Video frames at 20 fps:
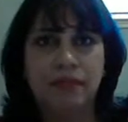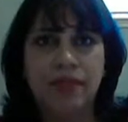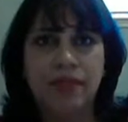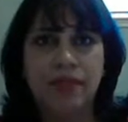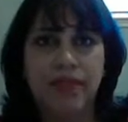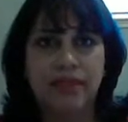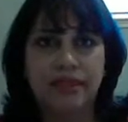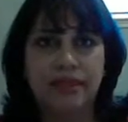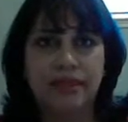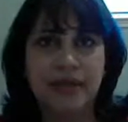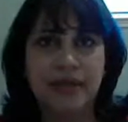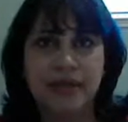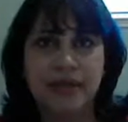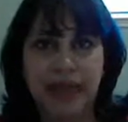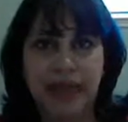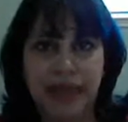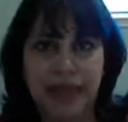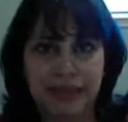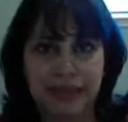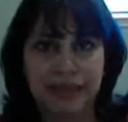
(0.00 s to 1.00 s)
it's even
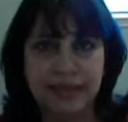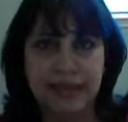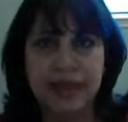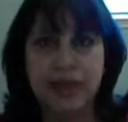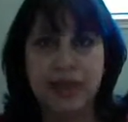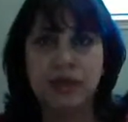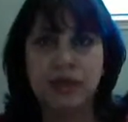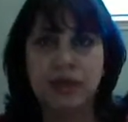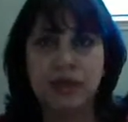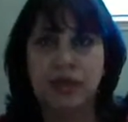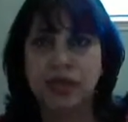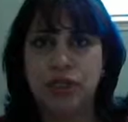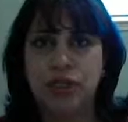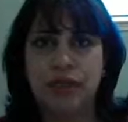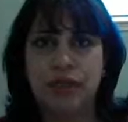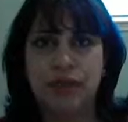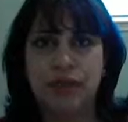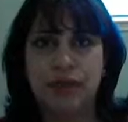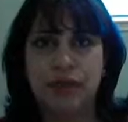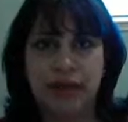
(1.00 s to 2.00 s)
less. Usually
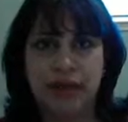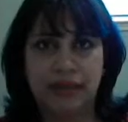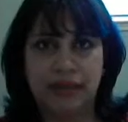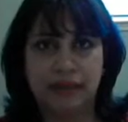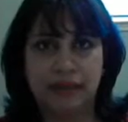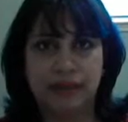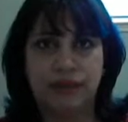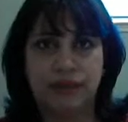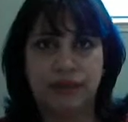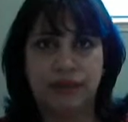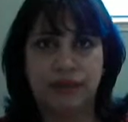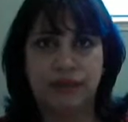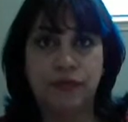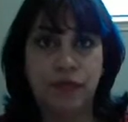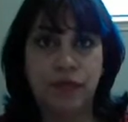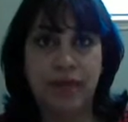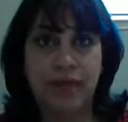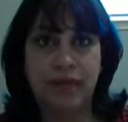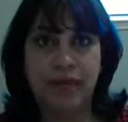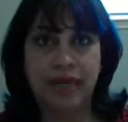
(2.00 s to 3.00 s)
they don't ask for
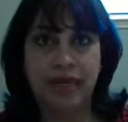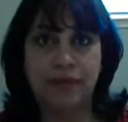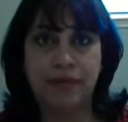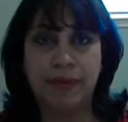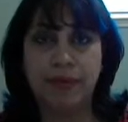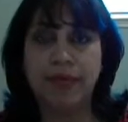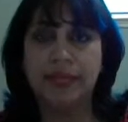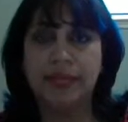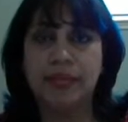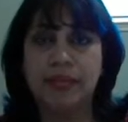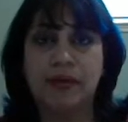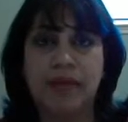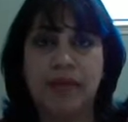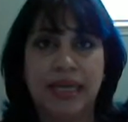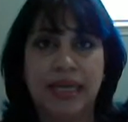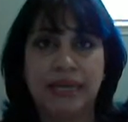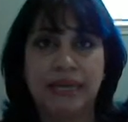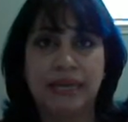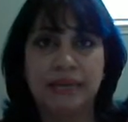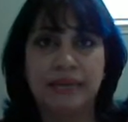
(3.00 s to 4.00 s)
that many repairs
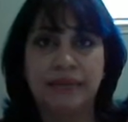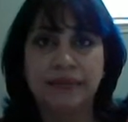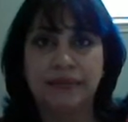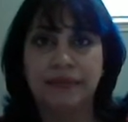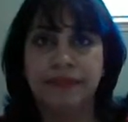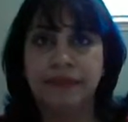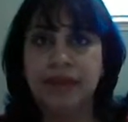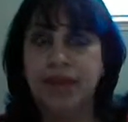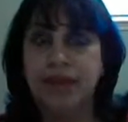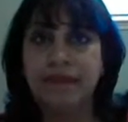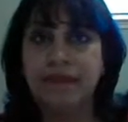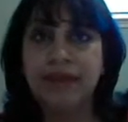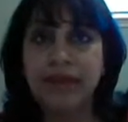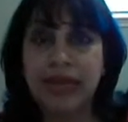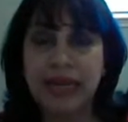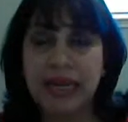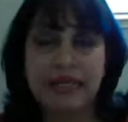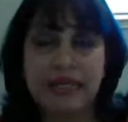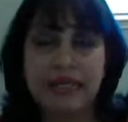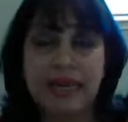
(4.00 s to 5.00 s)
unless,
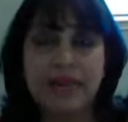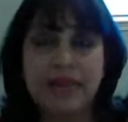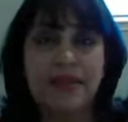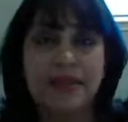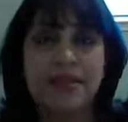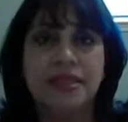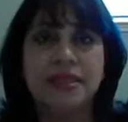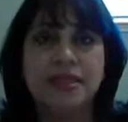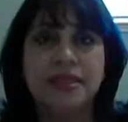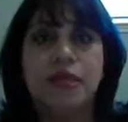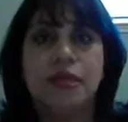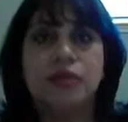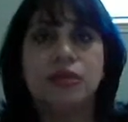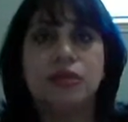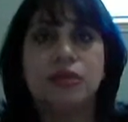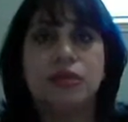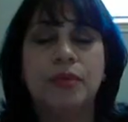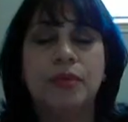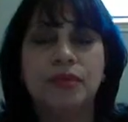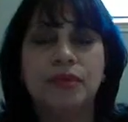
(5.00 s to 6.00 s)
like I said, everything's
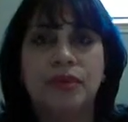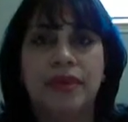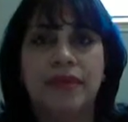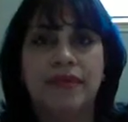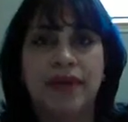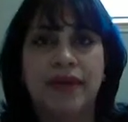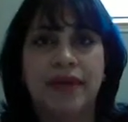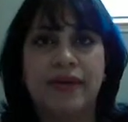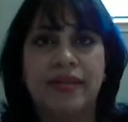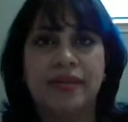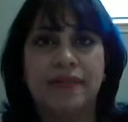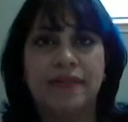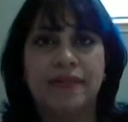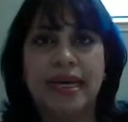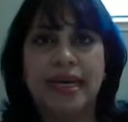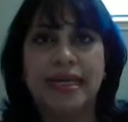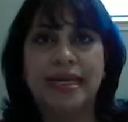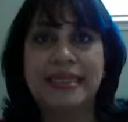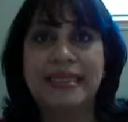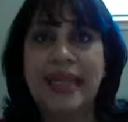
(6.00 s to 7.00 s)
negotiable, so it varies.
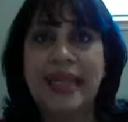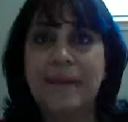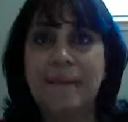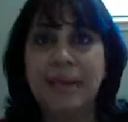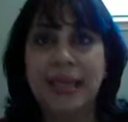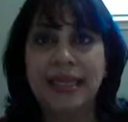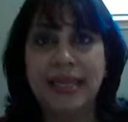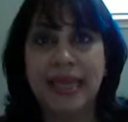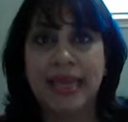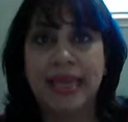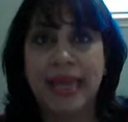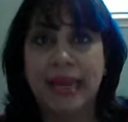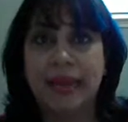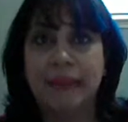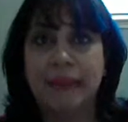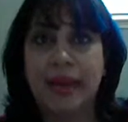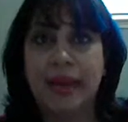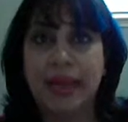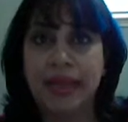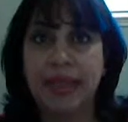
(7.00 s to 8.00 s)
But it's not mandated
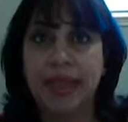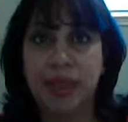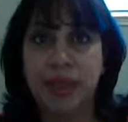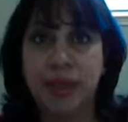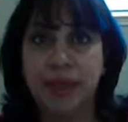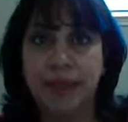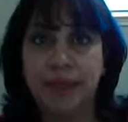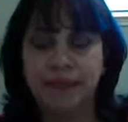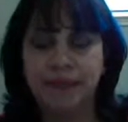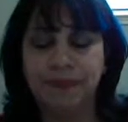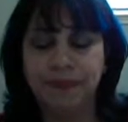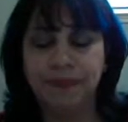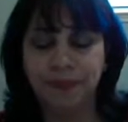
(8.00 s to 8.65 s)
by the loan.